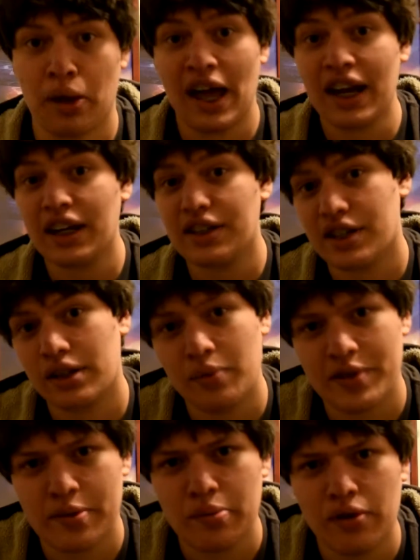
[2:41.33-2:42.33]
Paddington
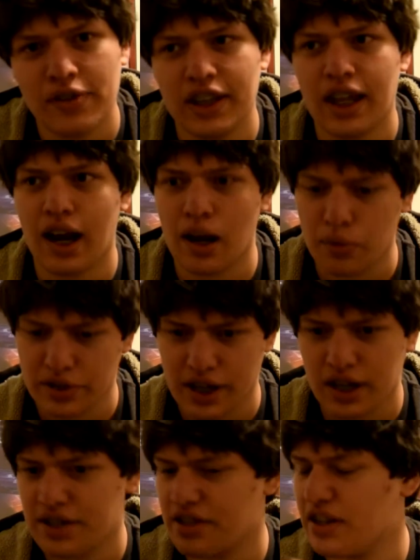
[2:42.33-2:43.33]
was a movie that I was
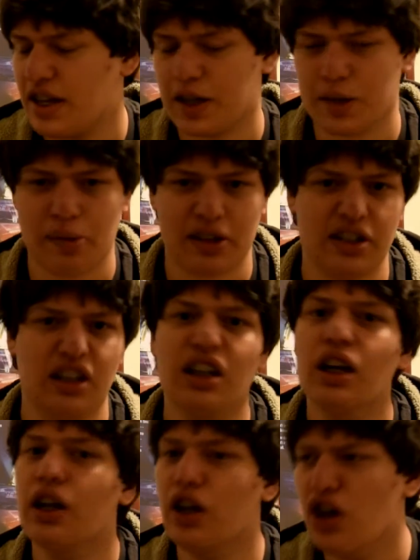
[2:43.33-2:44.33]
honestly
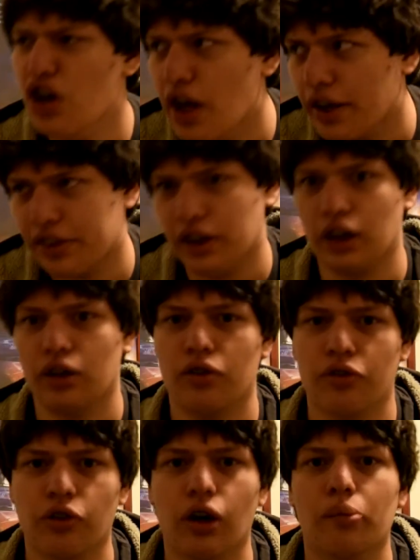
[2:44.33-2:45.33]
expecting nothing
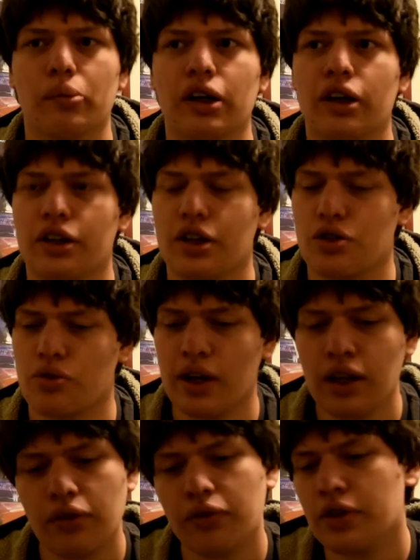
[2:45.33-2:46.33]
from. The
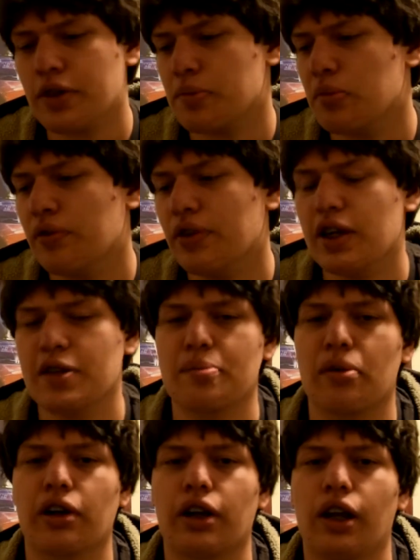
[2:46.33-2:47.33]
trailer for this movie is
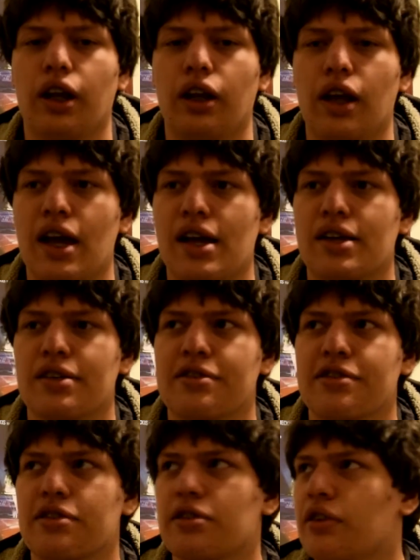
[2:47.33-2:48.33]
marketed
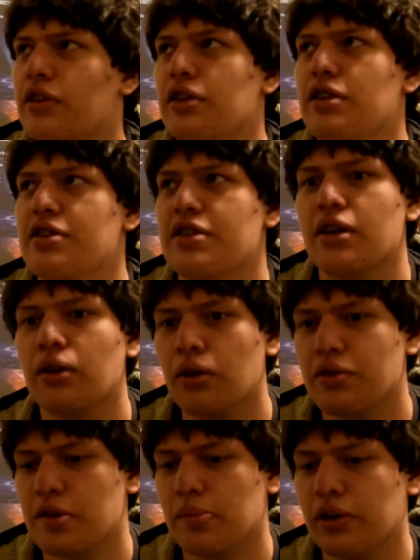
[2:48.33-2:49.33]
as the
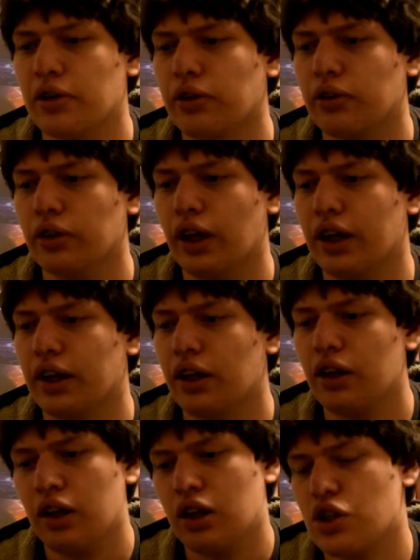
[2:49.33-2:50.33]
stereotypical,
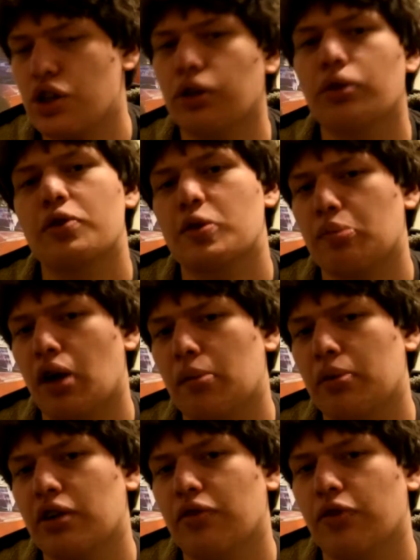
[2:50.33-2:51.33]
children's
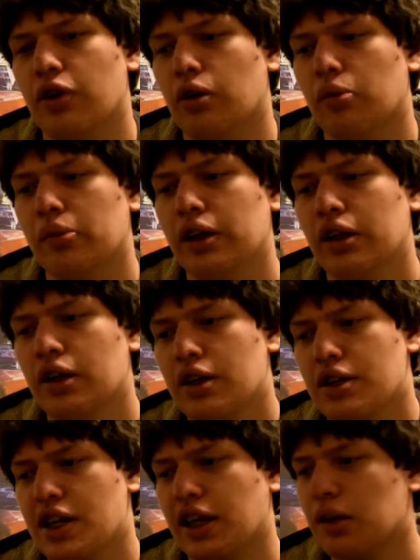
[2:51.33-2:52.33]
property film
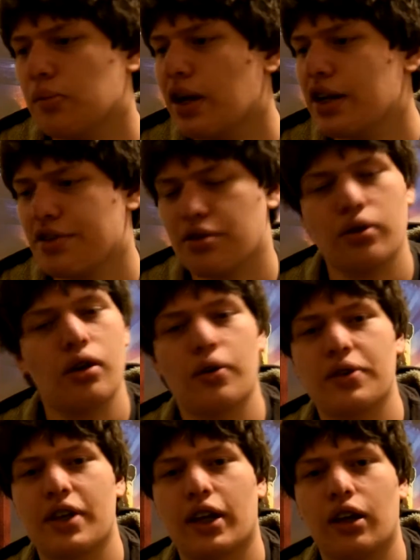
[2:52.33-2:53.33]
taken by a studio
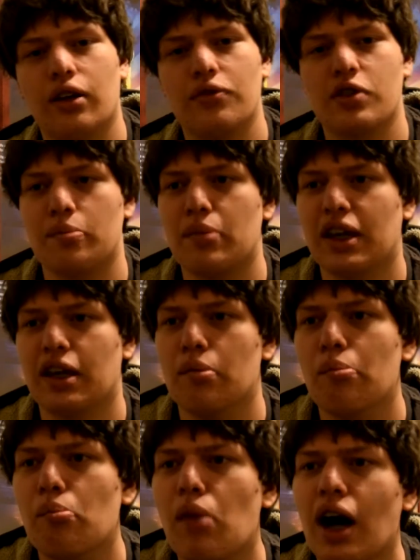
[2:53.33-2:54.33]
executive to make it
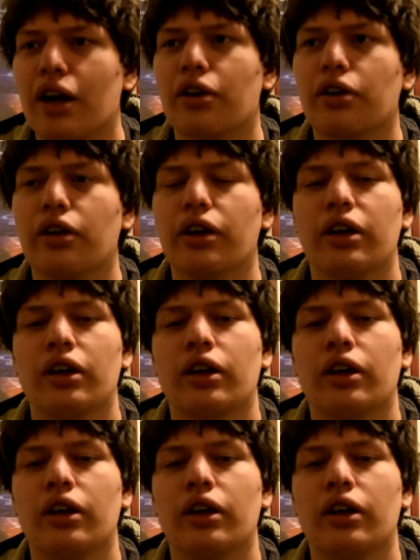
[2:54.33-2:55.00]
modern,